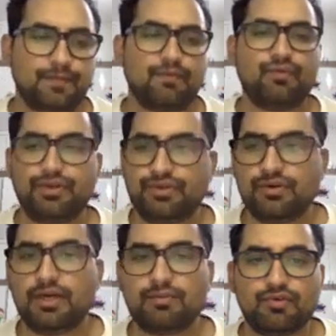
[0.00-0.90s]

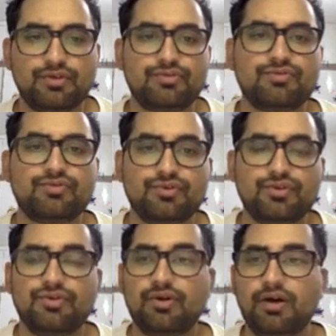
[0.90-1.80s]
video I'm going to
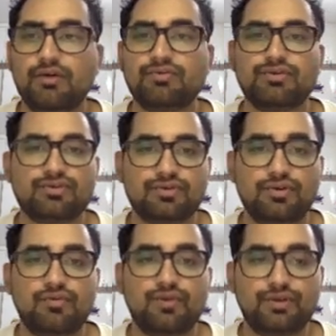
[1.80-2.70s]
show you how to
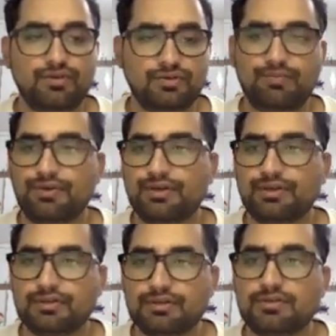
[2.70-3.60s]
install Windows
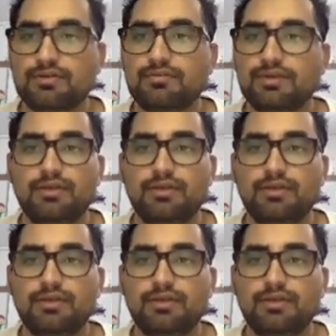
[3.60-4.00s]
operating system